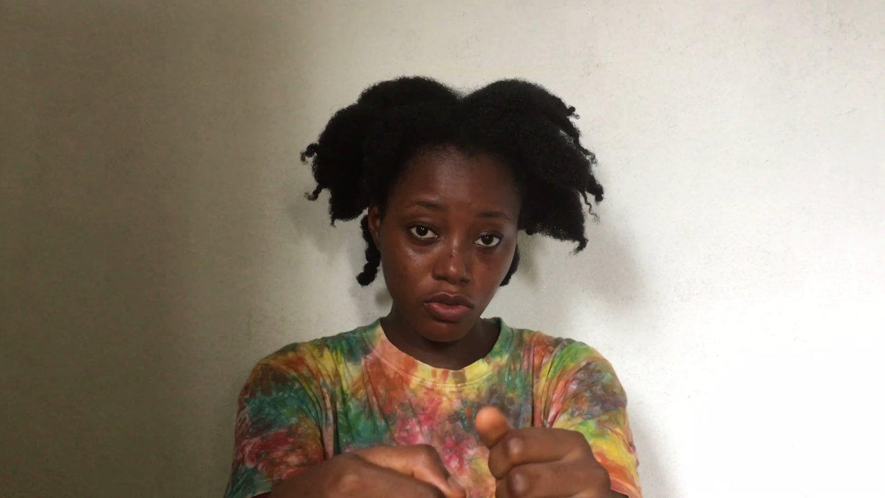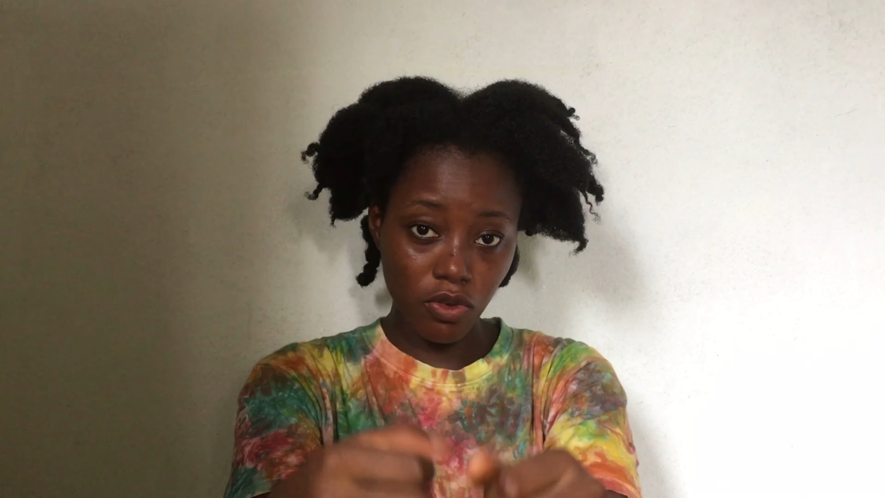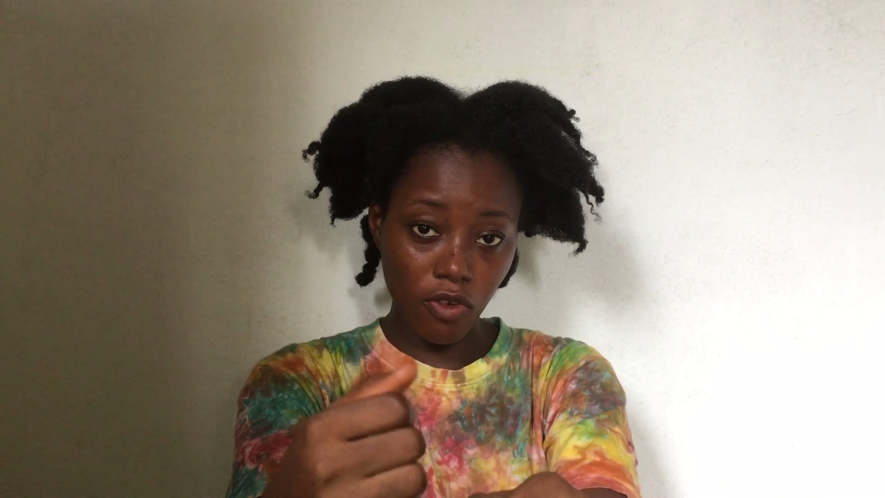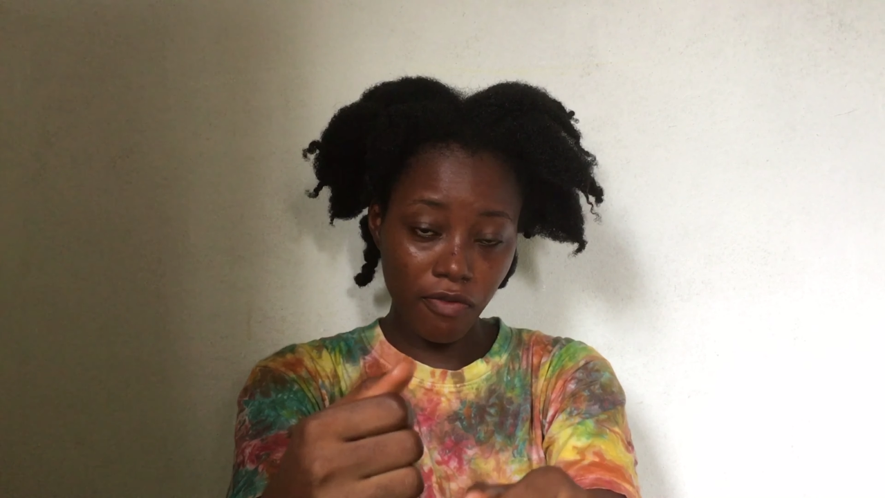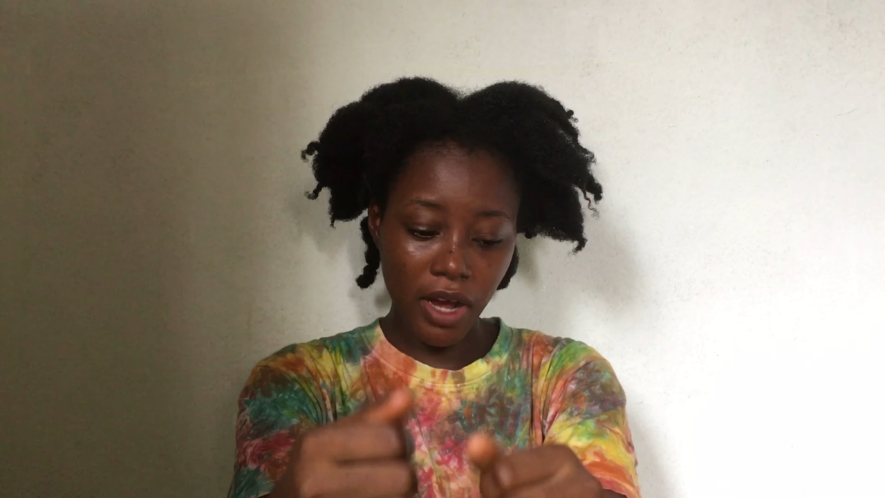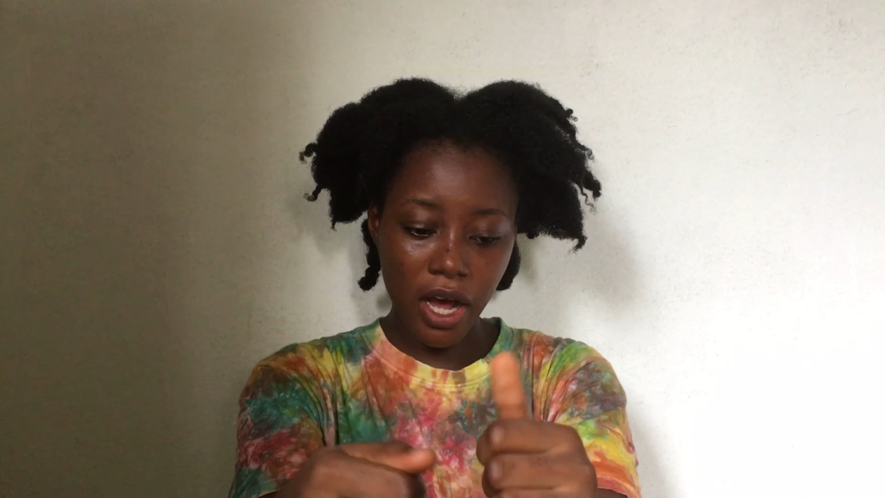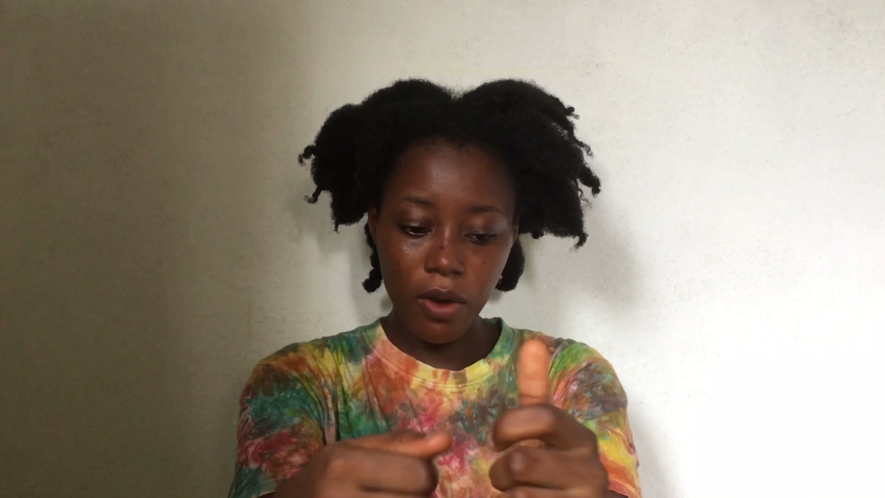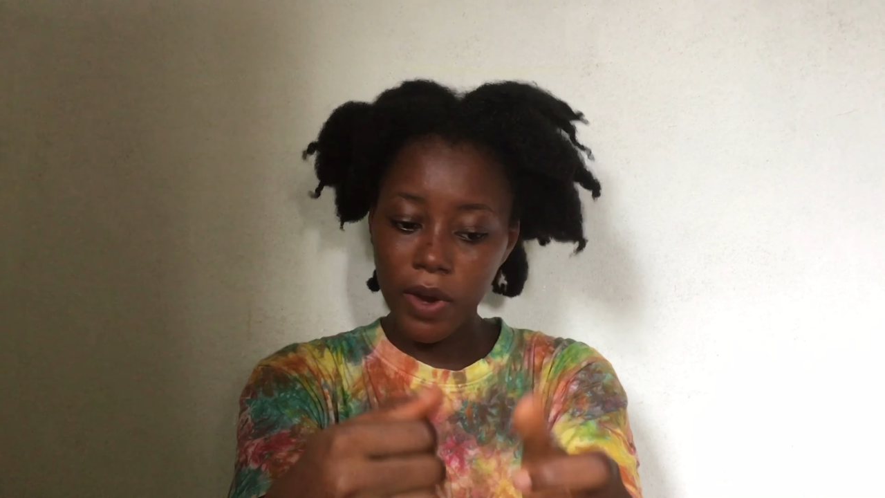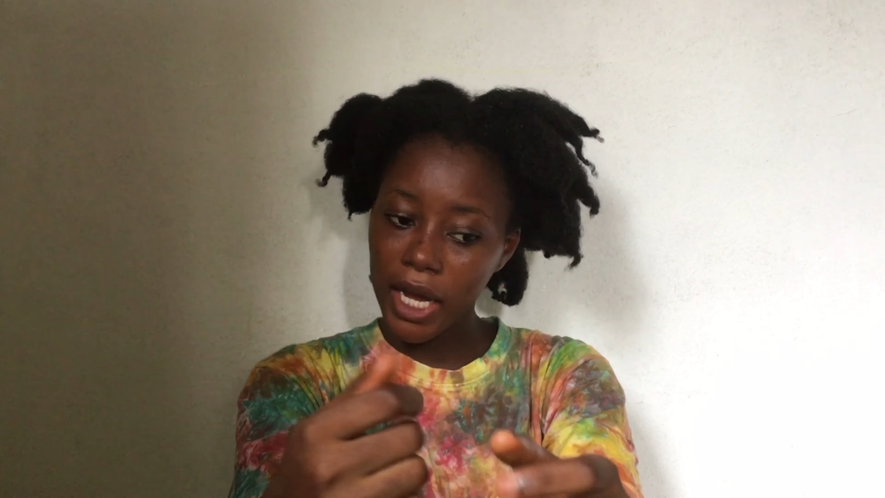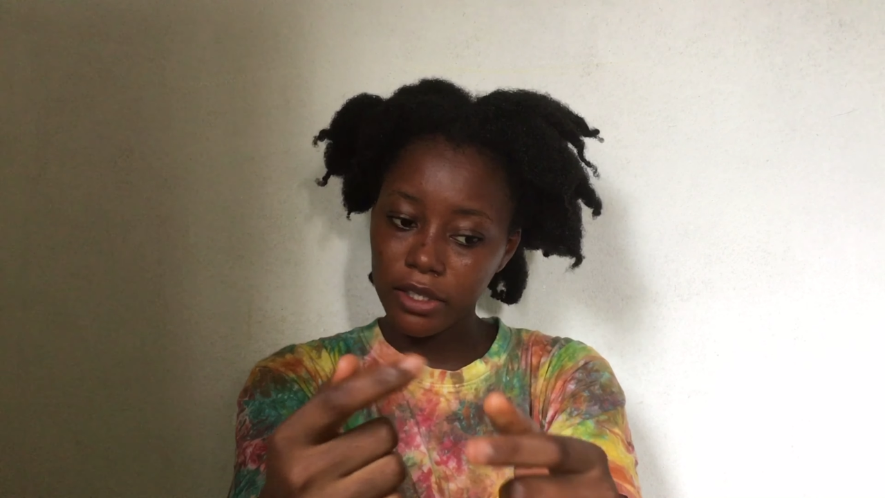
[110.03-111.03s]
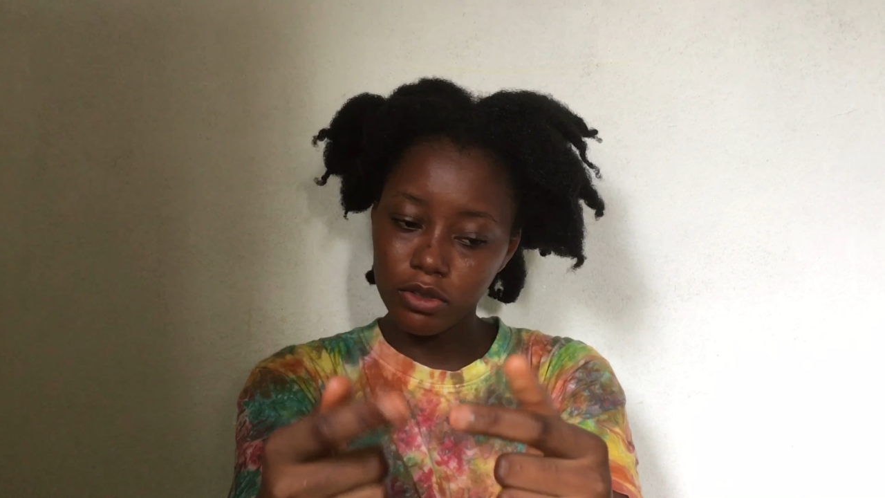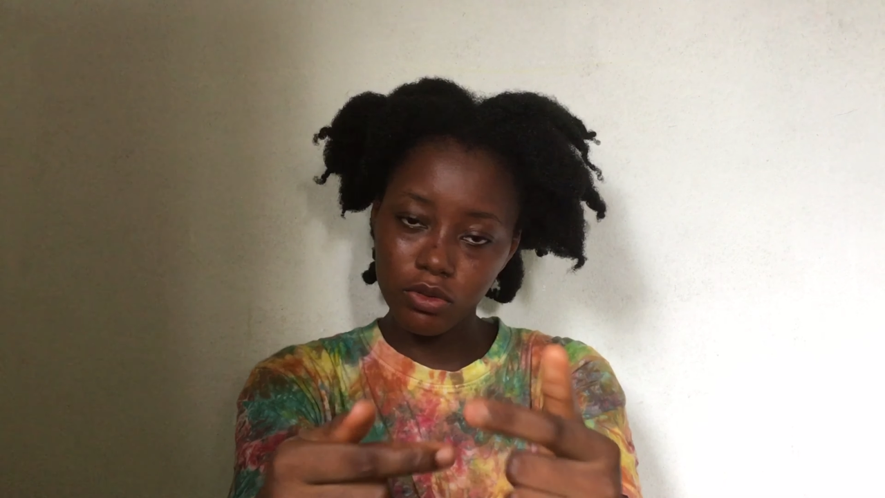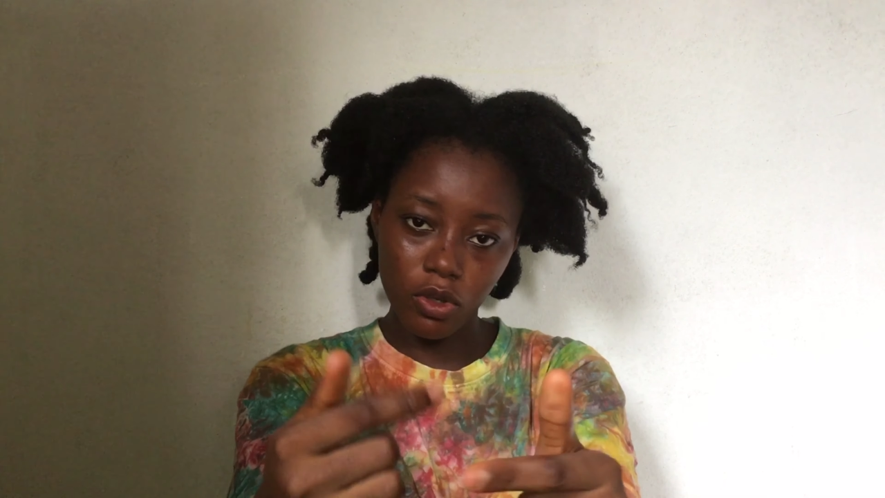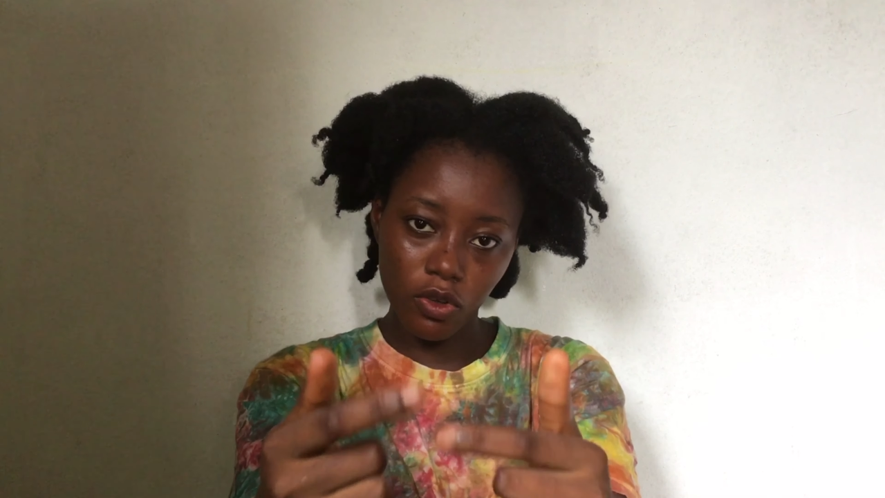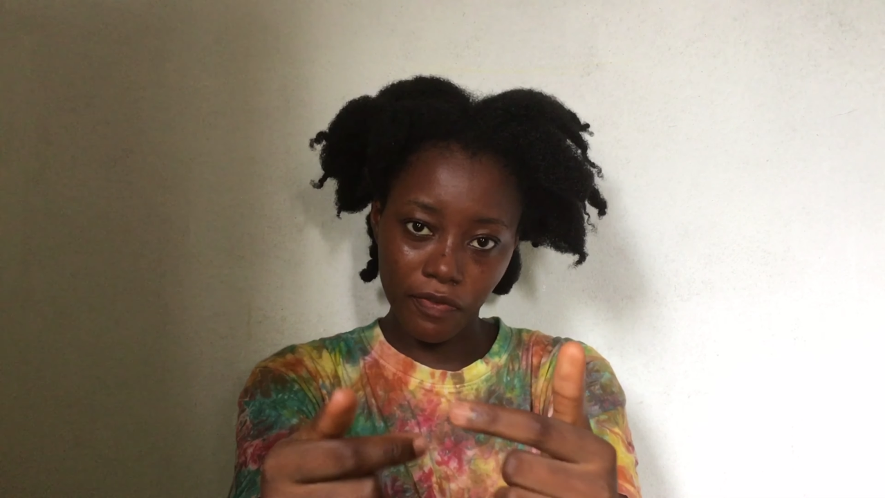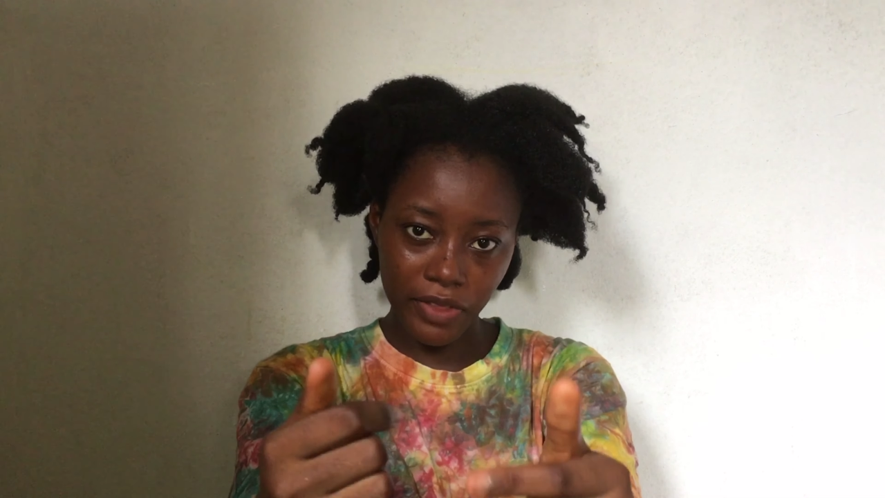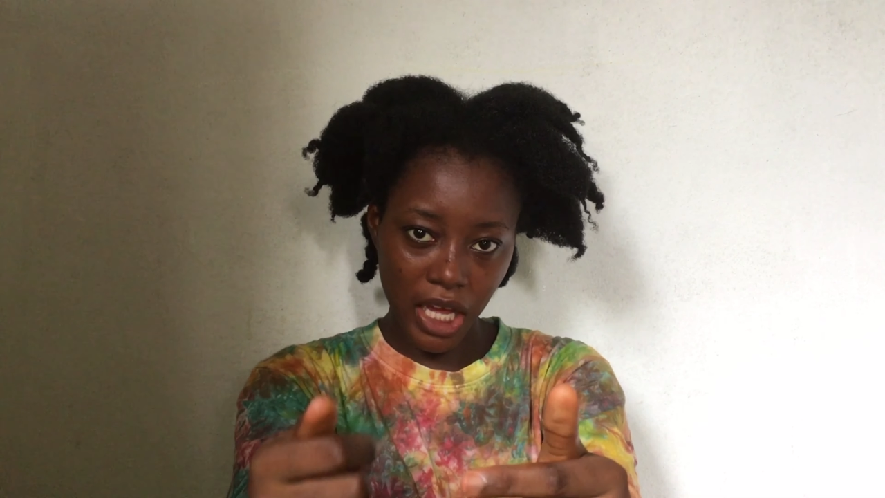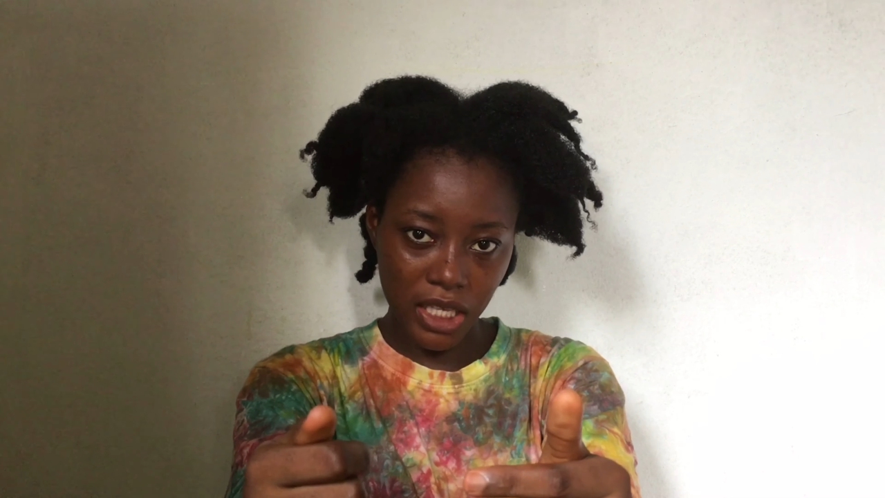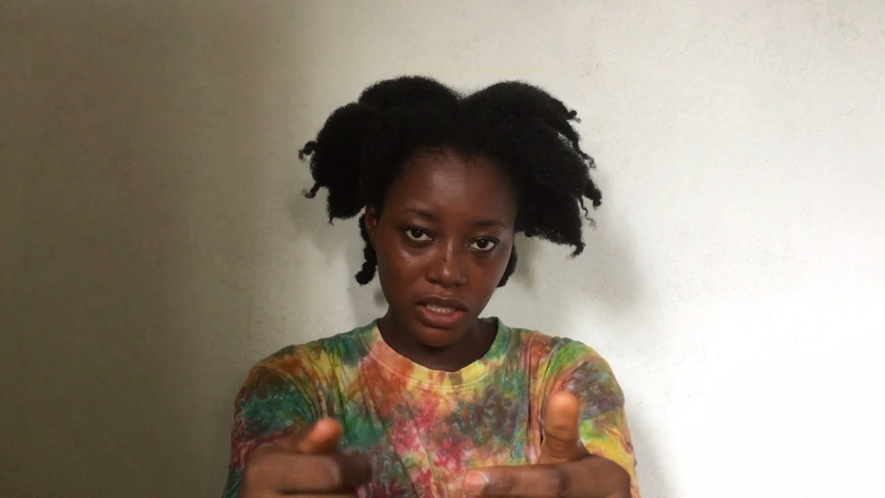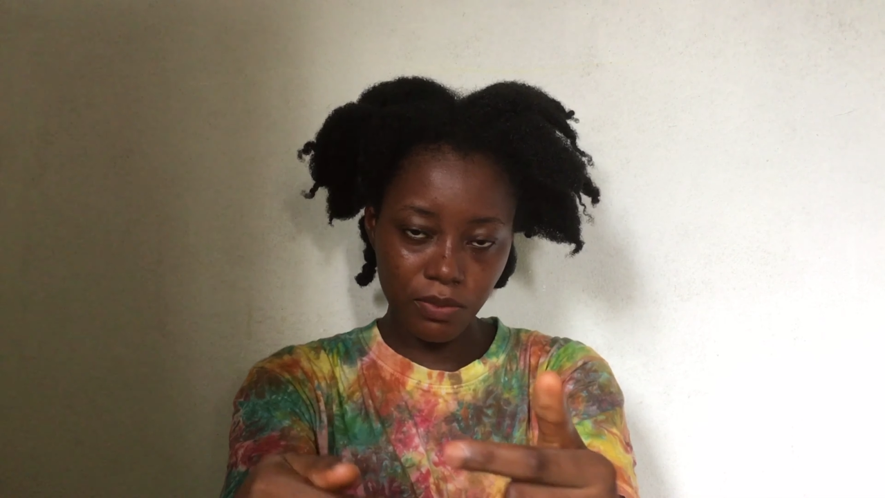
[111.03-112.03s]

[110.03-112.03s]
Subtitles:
of how I do all of that,